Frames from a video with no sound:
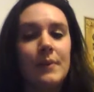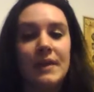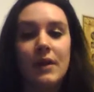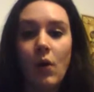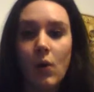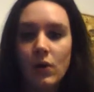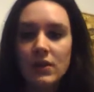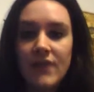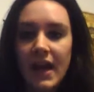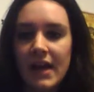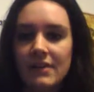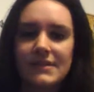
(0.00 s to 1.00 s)
I mean, all of
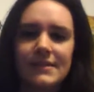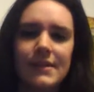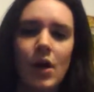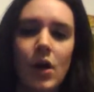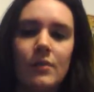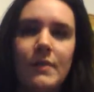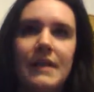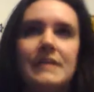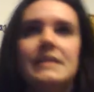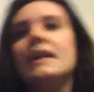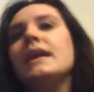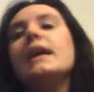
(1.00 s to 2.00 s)
the houses are
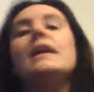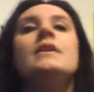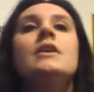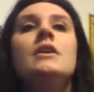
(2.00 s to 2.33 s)
amazing, and